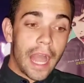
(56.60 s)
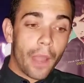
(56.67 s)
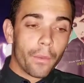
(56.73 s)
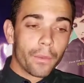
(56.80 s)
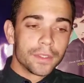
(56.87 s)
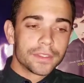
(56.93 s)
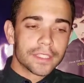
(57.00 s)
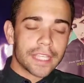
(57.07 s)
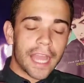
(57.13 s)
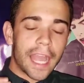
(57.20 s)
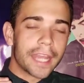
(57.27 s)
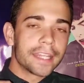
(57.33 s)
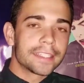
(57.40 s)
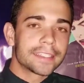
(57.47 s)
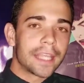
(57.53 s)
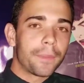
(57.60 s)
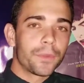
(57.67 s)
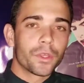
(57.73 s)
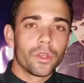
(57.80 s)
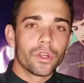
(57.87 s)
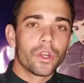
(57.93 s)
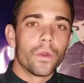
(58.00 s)
I was kind of
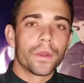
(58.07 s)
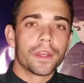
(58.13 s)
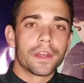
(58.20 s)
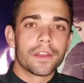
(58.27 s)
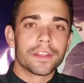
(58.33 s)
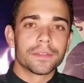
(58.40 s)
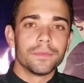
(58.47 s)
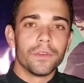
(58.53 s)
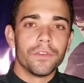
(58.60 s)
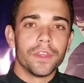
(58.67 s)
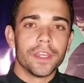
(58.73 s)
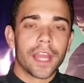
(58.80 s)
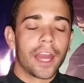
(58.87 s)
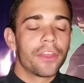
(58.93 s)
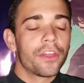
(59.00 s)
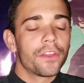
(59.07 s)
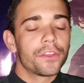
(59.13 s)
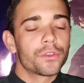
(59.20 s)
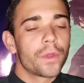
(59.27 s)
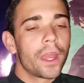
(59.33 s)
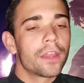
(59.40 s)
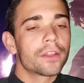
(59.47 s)
skeptical going into this movie. I thought
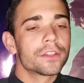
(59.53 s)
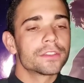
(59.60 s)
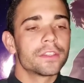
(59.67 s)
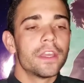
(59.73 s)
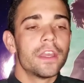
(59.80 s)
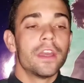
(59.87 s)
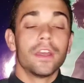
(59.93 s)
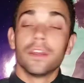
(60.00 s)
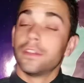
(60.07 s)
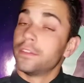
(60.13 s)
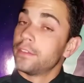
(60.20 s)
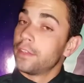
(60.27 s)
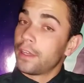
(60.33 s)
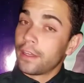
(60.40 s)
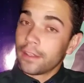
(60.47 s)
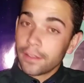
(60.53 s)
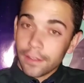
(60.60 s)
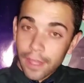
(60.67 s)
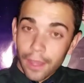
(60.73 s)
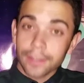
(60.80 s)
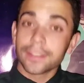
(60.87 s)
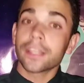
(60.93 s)
the trailers.
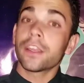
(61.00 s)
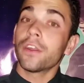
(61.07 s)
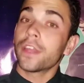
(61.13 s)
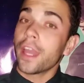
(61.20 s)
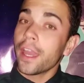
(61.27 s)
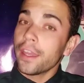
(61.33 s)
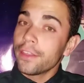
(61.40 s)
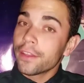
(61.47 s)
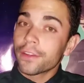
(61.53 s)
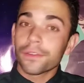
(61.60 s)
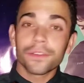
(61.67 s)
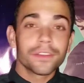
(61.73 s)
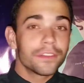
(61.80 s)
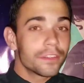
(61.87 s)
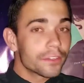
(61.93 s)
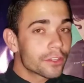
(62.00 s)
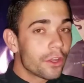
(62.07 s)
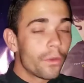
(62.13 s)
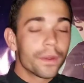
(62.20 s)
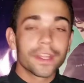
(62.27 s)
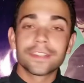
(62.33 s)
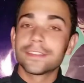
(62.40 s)
I was like, okay, they're they're
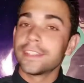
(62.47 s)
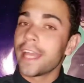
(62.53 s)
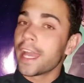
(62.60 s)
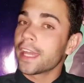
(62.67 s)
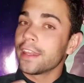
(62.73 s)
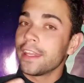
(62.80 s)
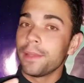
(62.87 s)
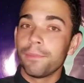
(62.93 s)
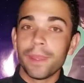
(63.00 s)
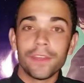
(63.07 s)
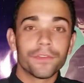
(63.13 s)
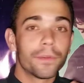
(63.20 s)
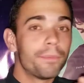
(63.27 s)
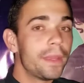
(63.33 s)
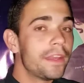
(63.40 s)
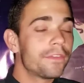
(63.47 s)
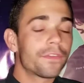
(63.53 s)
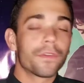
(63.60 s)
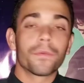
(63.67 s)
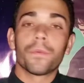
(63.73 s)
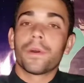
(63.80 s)
going exactly beat for beat for